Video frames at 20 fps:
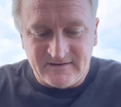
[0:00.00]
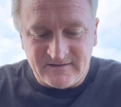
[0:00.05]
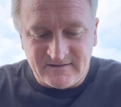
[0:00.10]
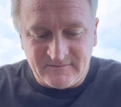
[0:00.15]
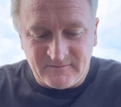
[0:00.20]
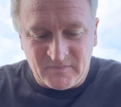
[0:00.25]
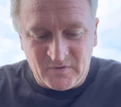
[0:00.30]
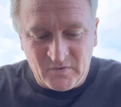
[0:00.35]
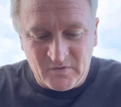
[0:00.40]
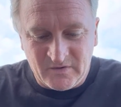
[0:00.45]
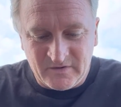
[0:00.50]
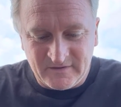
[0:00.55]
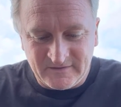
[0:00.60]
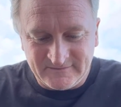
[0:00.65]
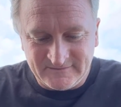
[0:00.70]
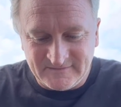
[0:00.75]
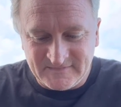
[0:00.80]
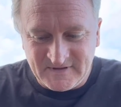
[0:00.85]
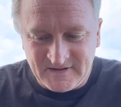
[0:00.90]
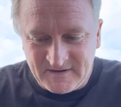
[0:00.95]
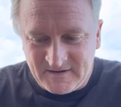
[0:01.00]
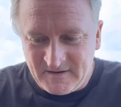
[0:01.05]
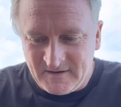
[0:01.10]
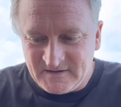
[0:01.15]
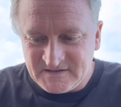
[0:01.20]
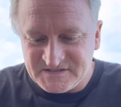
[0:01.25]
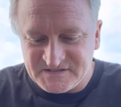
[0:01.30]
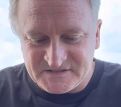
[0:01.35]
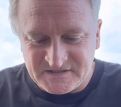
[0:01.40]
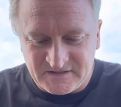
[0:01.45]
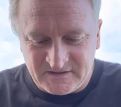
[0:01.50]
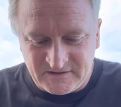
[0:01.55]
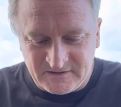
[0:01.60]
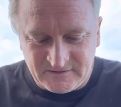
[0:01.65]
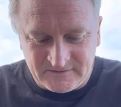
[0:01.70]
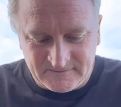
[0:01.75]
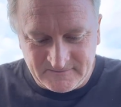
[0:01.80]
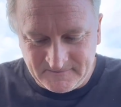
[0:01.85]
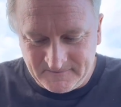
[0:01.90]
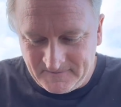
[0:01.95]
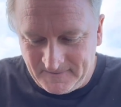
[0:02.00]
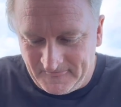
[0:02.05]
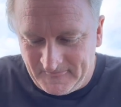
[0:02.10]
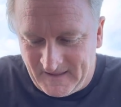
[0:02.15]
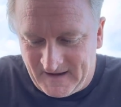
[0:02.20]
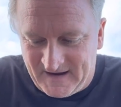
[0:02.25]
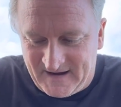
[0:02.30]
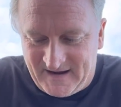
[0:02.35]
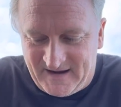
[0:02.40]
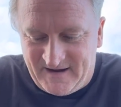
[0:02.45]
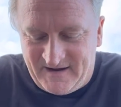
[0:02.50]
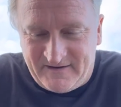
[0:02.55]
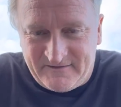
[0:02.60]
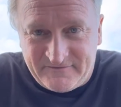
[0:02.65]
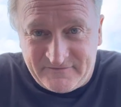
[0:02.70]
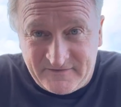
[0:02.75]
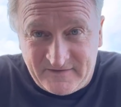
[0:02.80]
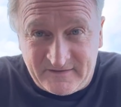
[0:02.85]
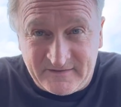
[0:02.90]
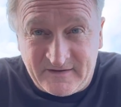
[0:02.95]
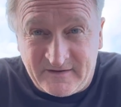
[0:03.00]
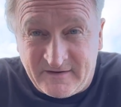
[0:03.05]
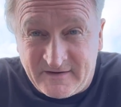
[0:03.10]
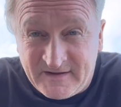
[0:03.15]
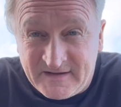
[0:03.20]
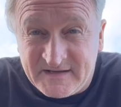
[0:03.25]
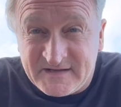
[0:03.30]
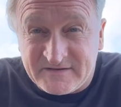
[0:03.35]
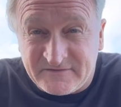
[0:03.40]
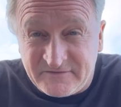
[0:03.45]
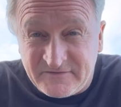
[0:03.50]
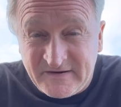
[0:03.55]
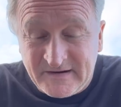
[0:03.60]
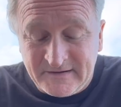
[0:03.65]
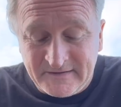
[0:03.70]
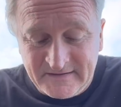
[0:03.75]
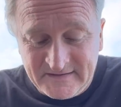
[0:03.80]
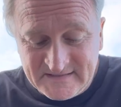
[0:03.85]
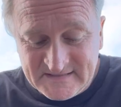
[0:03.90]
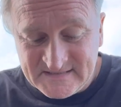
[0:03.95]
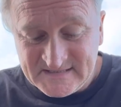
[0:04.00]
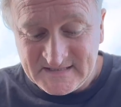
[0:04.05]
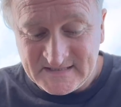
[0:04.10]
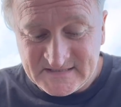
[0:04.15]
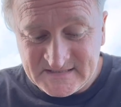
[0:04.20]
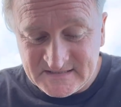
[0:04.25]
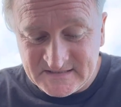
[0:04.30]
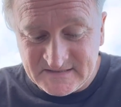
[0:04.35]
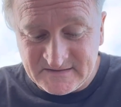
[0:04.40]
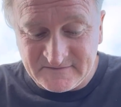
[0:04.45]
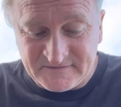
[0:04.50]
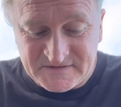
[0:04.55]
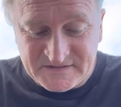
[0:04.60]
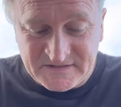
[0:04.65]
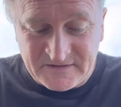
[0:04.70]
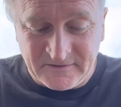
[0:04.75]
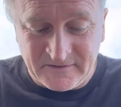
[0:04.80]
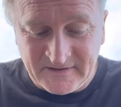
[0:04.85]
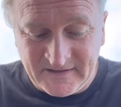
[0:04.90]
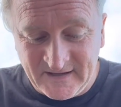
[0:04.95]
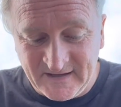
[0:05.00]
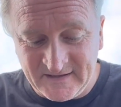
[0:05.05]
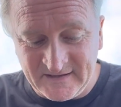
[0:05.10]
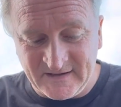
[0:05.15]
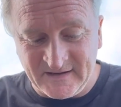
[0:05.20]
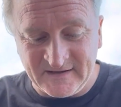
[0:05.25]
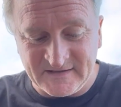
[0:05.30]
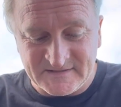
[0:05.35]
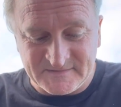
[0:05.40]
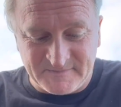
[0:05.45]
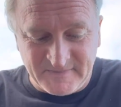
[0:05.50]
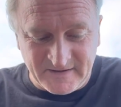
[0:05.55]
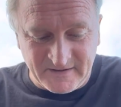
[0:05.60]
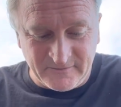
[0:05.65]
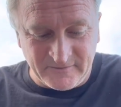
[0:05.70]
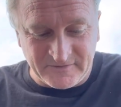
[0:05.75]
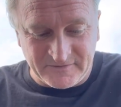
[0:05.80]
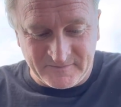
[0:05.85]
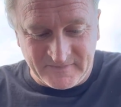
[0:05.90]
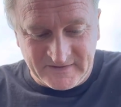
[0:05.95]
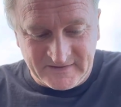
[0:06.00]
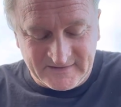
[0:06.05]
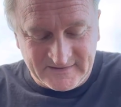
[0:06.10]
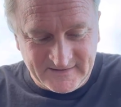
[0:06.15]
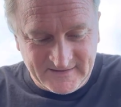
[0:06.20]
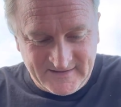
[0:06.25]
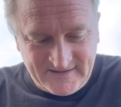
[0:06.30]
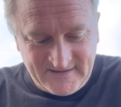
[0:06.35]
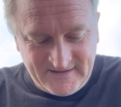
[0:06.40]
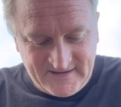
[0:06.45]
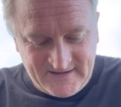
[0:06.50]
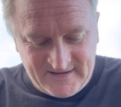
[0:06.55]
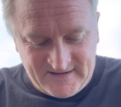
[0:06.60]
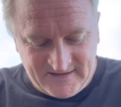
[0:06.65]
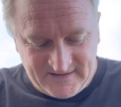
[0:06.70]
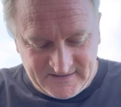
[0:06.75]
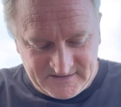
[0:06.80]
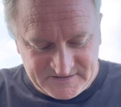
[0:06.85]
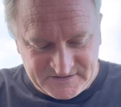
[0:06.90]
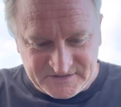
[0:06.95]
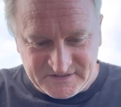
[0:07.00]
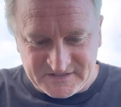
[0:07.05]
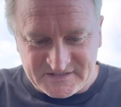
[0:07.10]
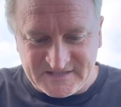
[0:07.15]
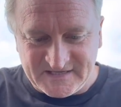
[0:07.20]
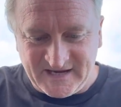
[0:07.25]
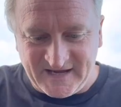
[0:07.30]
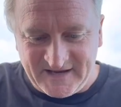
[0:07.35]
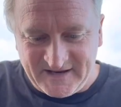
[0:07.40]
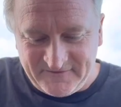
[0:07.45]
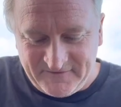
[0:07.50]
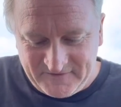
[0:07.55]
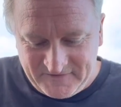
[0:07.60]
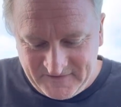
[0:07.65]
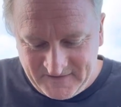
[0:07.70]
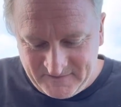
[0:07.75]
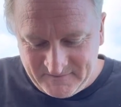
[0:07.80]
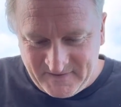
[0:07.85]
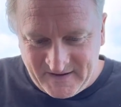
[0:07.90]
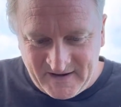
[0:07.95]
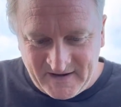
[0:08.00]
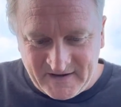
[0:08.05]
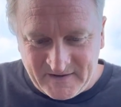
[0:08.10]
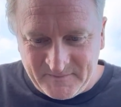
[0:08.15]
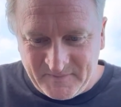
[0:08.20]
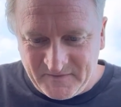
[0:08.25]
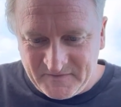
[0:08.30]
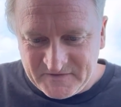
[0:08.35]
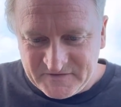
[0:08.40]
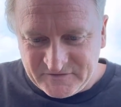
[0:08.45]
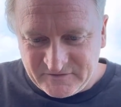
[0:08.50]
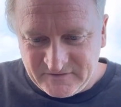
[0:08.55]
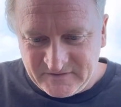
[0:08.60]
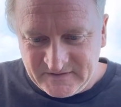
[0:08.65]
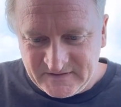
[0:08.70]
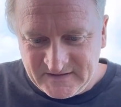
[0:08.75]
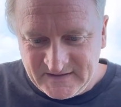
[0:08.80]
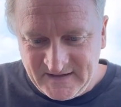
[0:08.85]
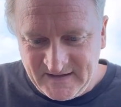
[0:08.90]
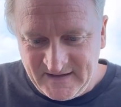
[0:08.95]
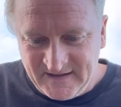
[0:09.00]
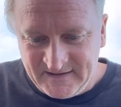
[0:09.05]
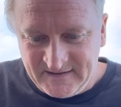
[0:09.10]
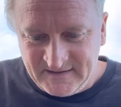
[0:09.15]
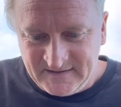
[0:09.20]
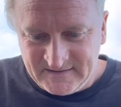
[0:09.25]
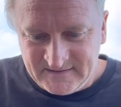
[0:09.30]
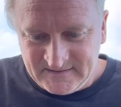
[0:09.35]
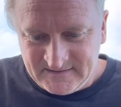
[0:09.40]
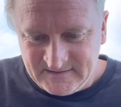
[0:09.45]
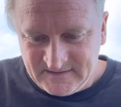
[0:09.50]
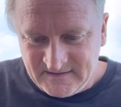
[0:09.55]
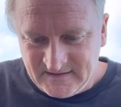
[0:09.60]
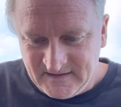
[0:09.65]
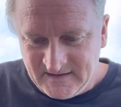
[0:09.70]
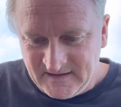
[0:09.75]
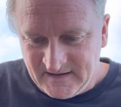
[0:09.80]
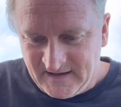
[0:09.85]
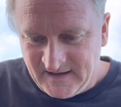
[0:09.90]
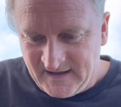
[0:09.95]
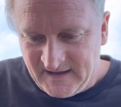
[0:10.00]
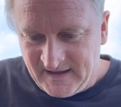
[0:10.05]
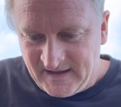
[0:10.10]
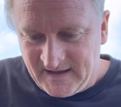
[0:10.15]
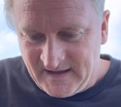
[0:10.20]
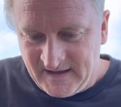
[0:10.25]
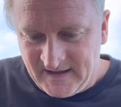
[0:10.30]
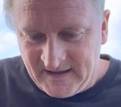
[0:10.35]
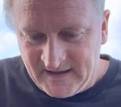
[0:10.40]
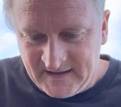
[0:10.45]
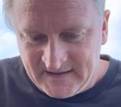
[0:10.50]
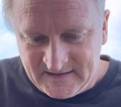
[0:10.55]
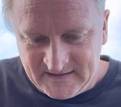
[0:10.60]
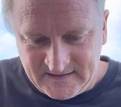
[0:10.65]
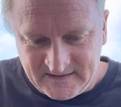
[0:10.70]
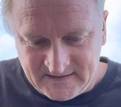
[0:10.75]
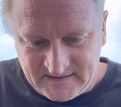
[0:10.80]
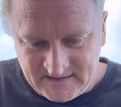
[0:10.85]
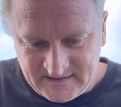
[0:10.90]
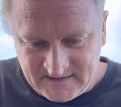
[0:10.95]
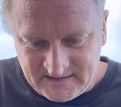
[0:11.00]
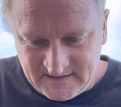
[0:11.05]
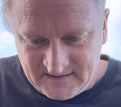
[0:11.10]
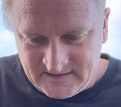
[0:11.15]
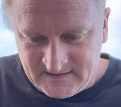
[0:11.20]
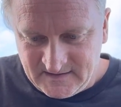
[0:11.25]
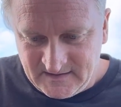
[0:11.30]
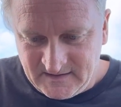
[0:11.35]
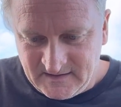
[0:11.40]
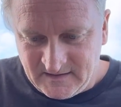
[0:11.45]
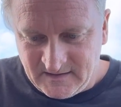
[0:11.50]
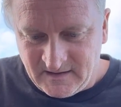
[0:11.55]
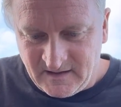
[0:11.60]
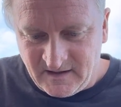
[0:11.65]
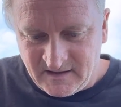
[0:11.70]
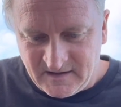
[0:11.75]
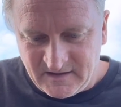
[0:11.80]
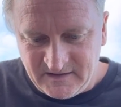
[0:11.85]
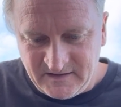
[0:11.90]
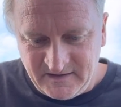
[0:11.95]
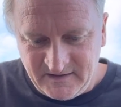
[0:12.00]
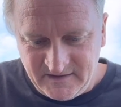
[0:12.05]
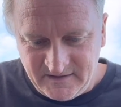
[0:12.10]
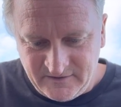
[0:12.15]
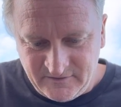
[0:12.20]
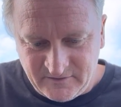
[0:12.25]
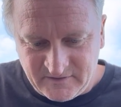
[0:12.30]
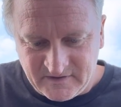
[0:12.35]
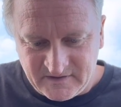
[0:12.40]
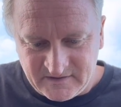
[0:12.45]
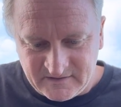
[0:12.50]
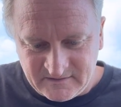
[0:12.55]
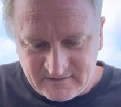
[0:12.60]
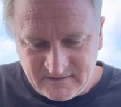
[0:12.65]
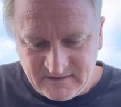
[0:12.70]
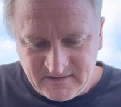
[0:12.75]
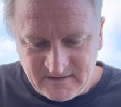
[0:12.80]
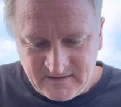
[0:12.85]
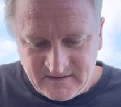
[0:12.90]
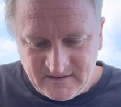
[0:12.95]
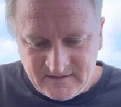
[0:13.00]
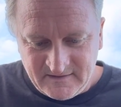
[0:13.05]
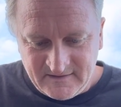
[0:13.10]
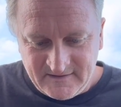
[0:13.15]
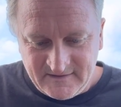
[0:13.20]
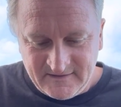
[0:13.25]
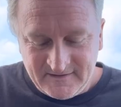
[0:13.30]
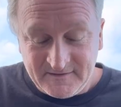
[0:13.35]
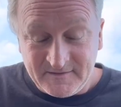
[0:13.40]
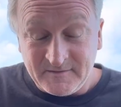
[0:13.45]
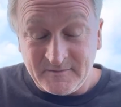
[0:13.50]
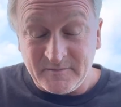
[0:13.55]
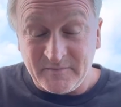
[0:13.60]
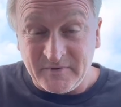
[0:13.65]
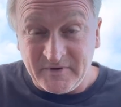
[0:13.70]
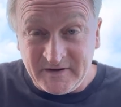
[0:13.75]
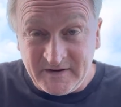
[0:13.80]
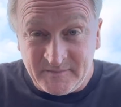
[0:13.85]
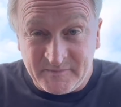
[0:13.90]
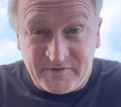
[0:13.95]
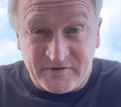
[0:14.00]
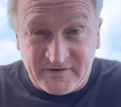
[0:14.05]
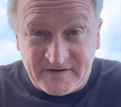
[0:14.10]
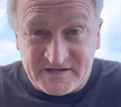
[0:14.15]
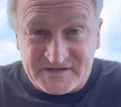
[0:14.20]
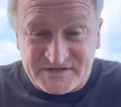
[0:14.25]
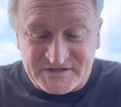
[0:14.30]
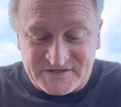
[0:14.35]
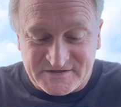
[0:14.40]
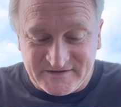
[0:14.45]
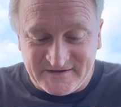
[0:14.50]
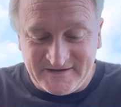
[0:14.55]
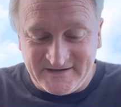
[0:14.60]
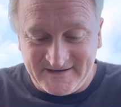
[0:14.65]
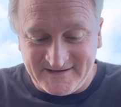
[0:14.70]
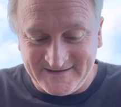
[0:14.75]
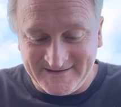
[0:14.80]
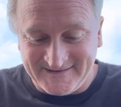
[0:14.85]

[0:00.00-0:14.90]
more. So I found out it is very sensitive. So again, guys, bear with me. Just got everything back up on the screen again. And luckily you can bring up your history